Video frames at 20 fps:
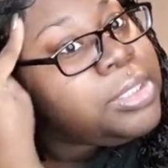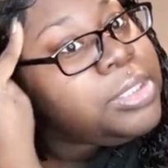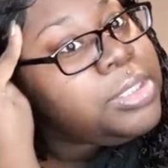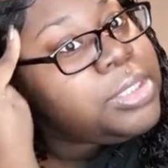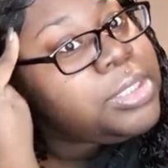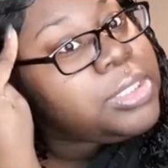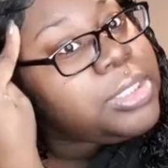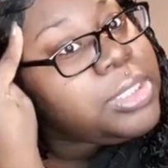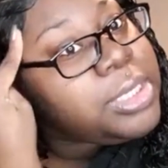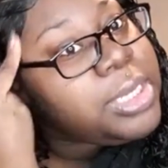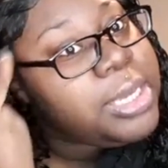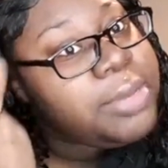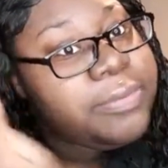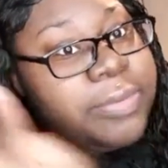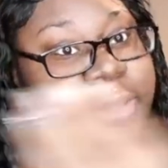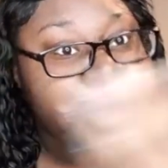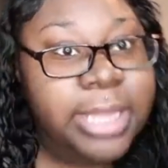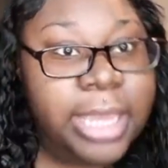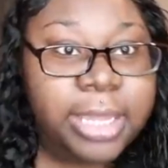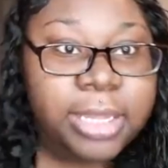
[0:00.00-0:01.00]
just to give
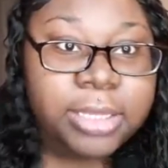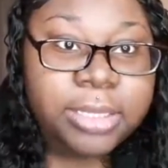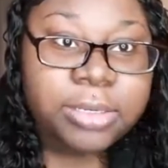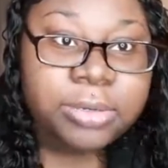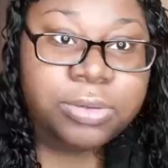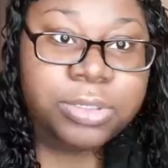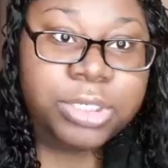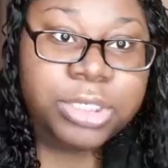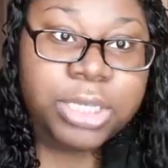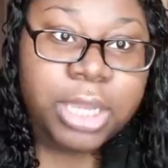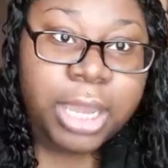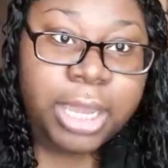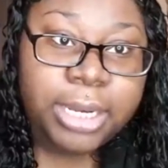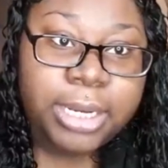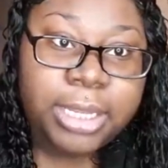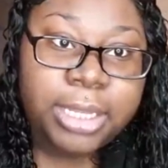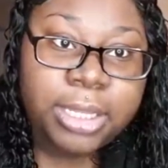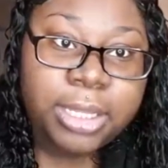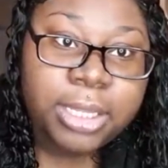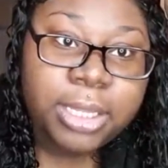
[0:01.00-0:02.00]
it that little
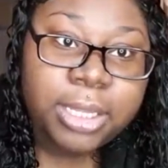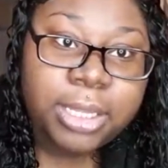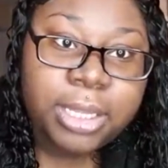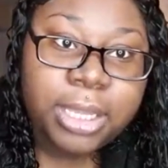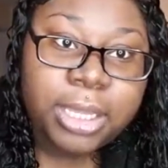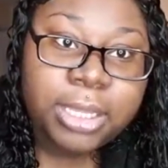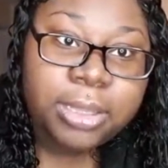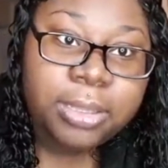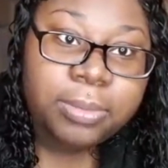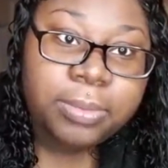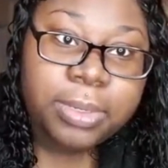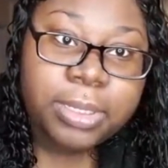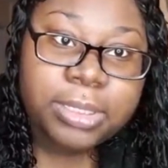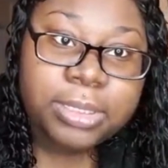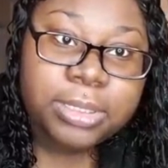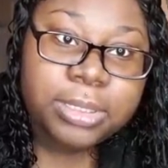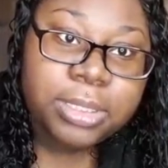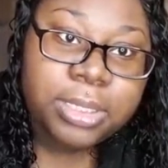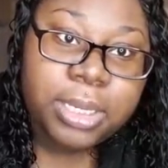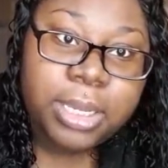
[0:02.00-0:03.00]
shiny look like the
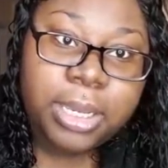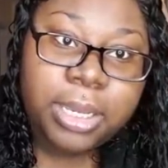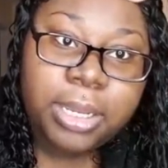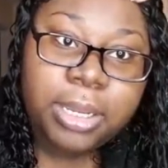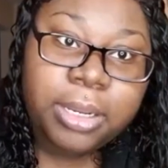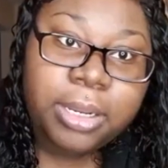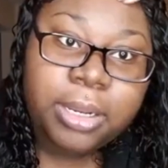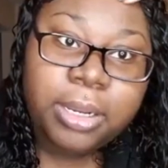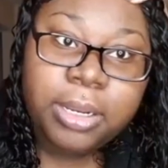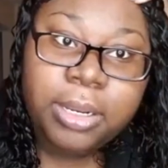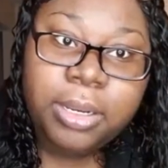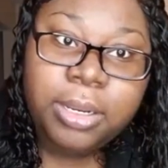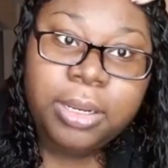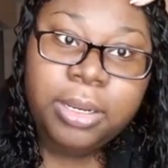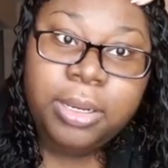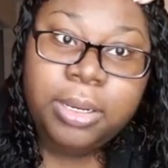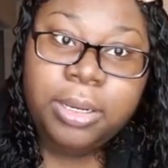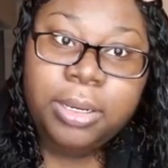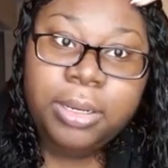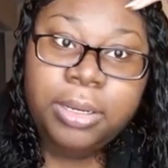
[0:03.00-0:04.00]
rest of the hair.
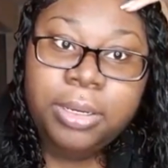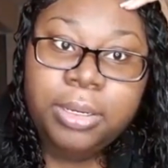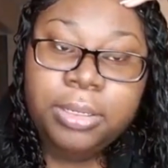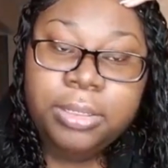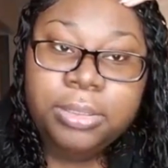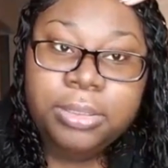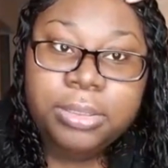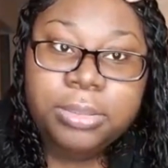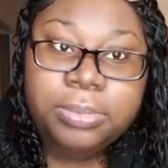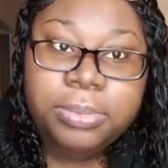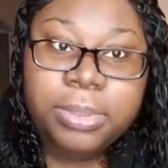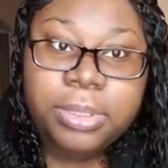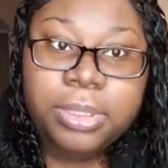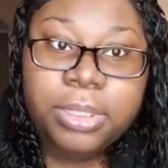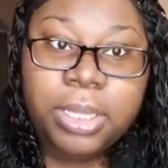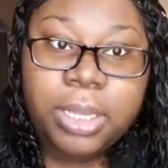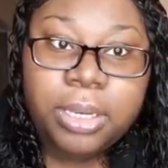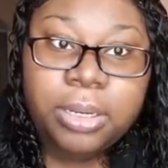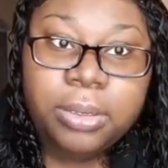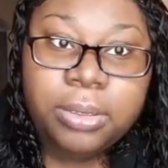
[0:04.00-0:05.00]
Just
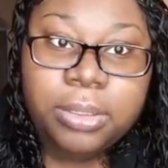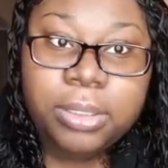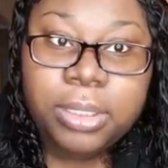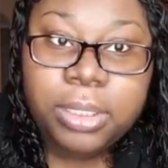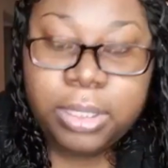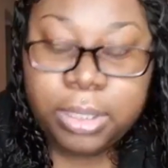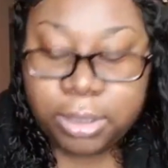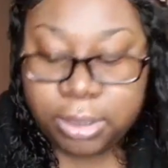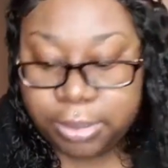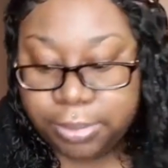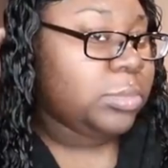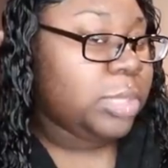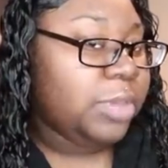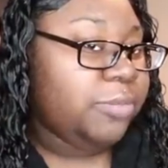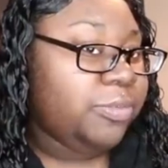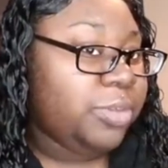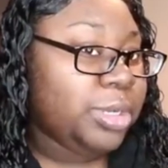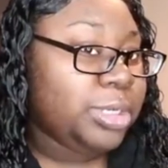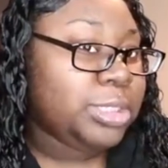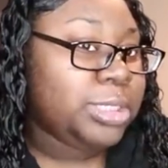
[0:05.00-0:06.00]
put that on there.
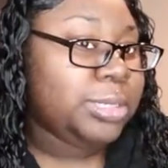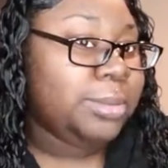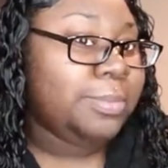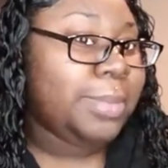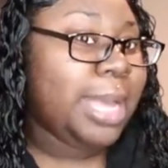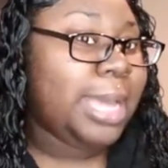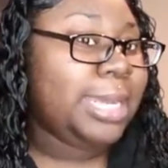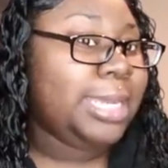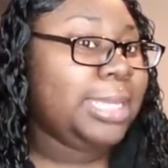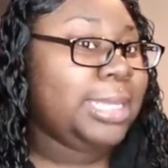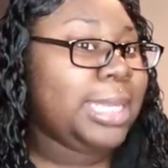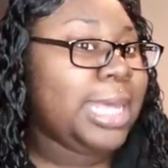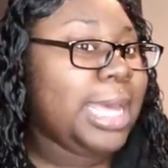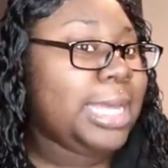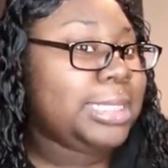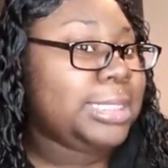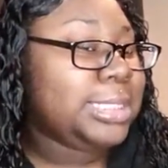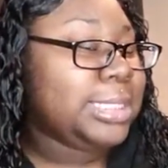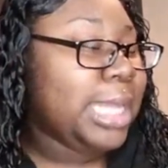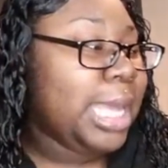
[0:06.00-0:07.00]
If you're somebody
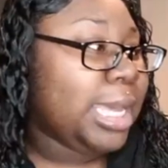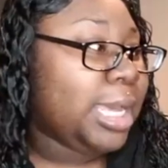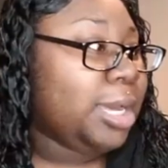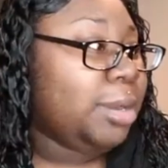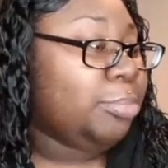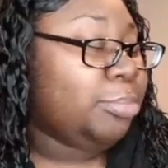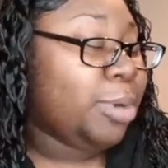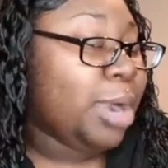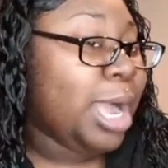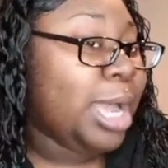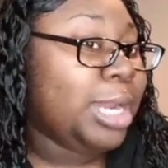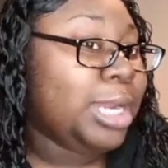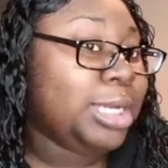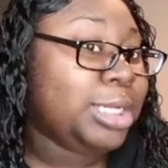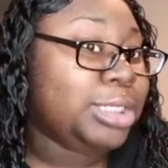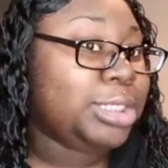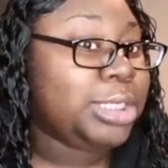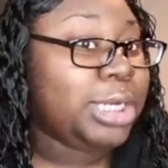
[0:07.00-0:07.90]
that's like a product